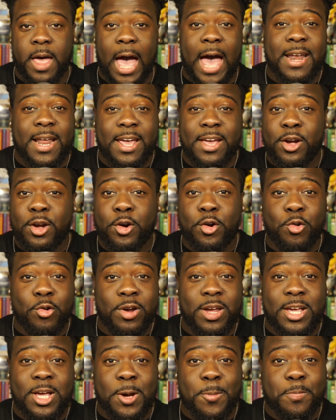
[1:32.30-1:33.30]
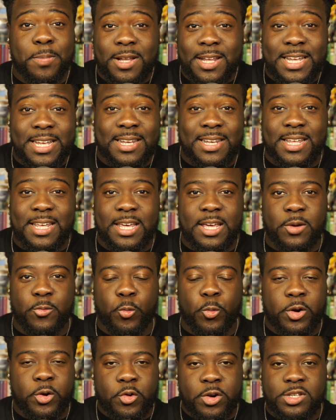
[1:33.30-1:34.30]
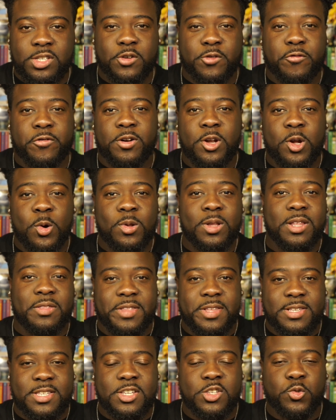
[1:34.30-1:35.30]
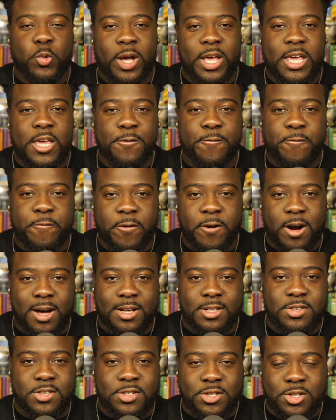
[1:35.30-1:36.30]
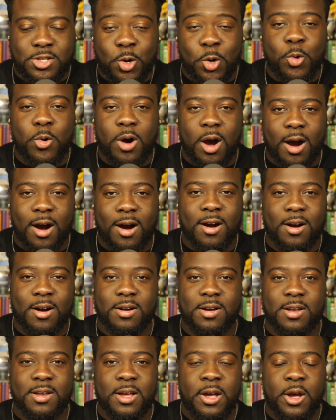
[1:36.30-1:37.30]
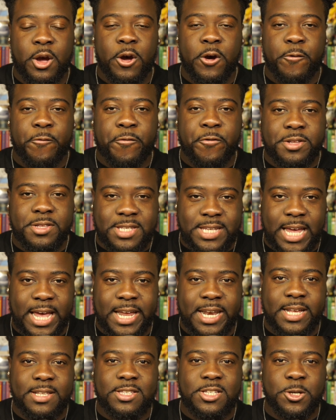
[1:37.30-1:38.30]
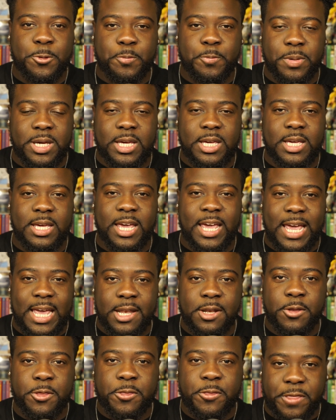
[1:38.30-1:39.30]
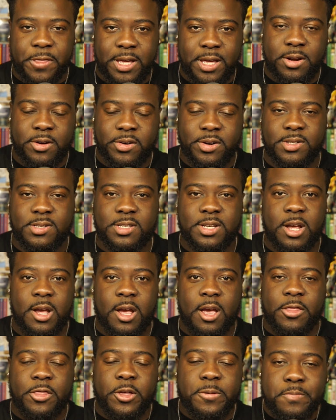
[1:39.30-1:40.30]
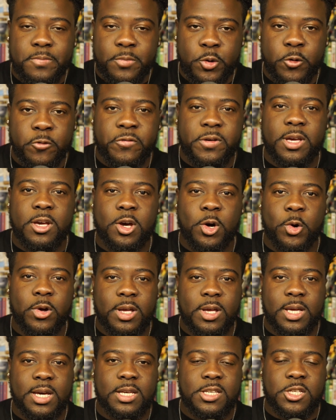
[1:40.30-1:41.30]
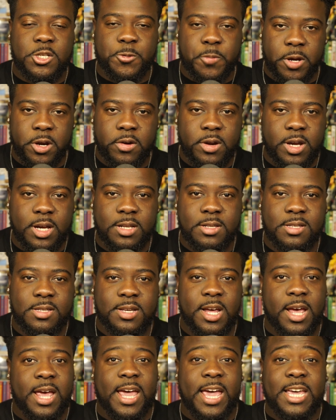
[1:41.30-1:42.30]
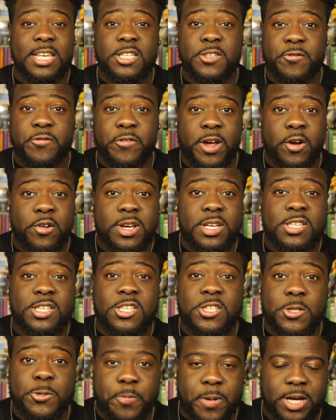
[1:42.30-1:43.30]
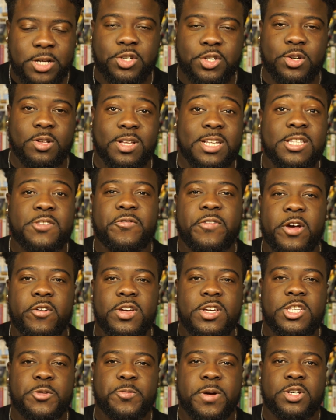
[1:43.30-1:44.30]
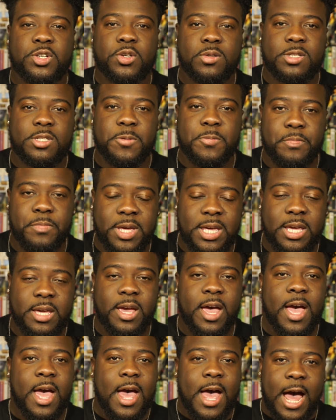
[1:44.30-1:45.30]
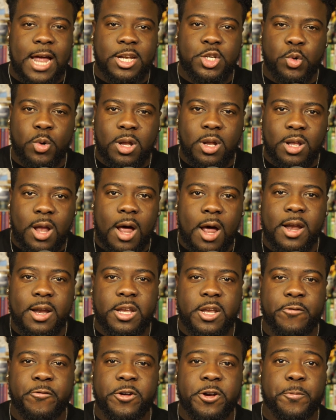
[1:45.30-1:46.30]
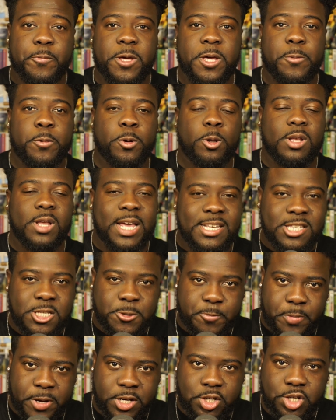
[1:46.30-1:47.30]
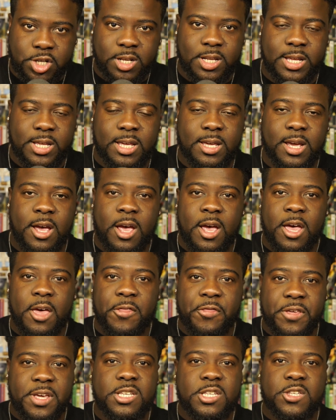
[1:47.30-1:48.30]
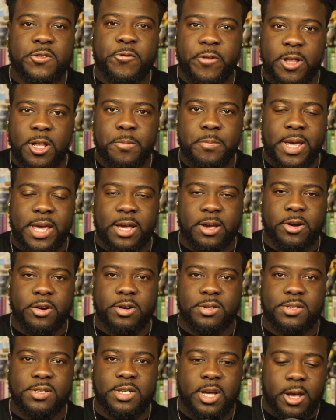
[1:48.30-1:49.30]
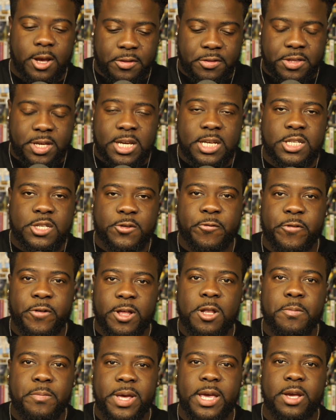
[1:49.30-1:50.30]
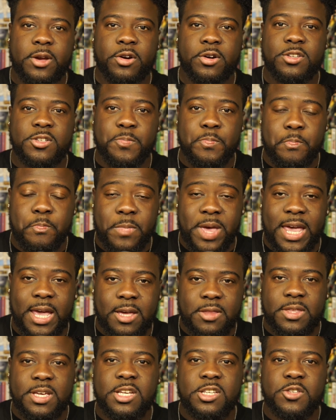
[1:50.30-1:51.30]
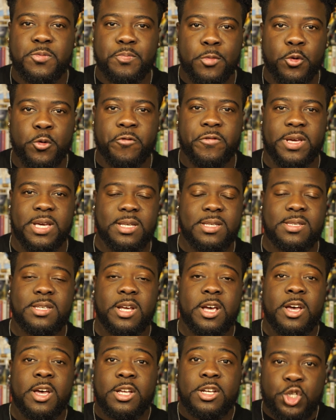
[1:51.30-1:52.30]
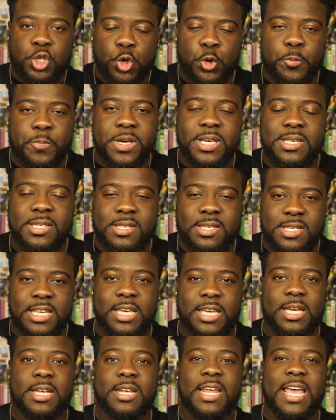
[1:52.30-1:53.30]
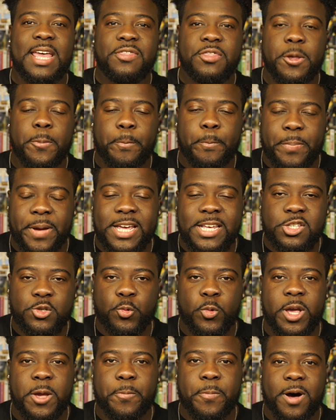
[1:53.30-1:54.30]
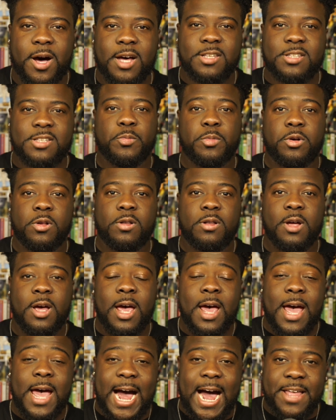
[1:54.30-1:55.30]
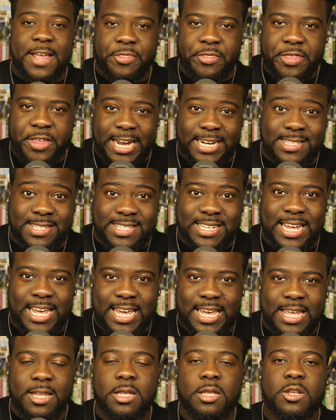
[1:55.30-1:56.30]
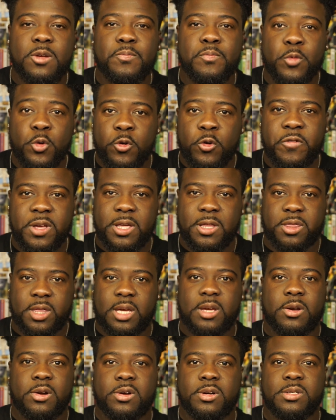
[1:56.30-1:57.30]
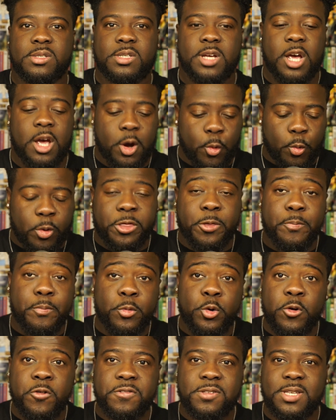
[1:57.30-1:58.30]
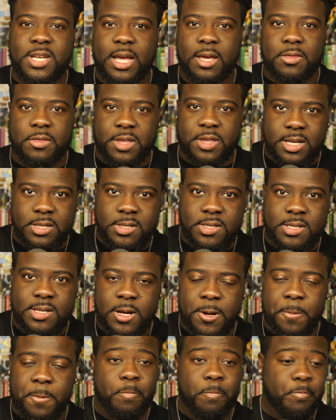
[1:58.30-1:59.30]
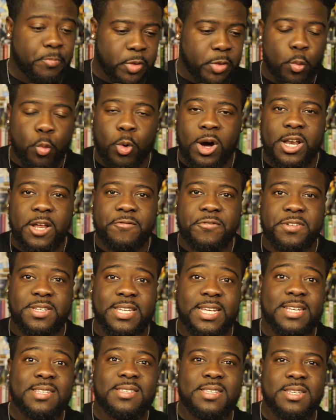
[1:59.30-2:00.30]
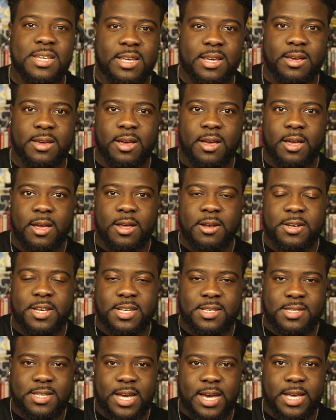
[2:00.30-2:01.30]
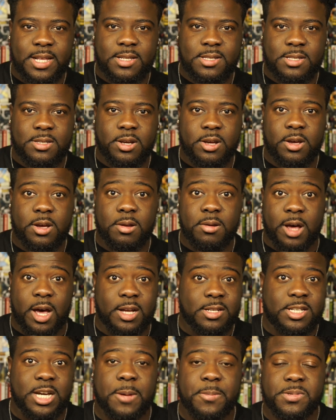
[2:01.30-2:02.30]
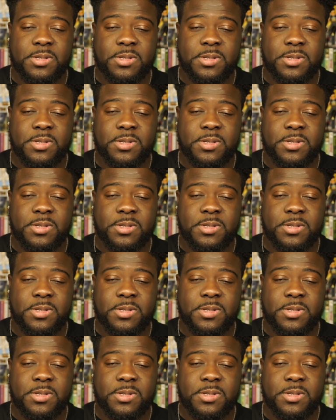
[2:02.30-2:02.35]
And I agree completely with Christopher Nolan. This is why he fought so hard for Tenet to be in theaters. The movie-going experience is very special. It's very special to me and to a lot of different people, especially these filmmakers. These filmmakers make these movies to be seen in the best way possible, and that's in the movie theaters. With moves like this, what if Disney decides to adopt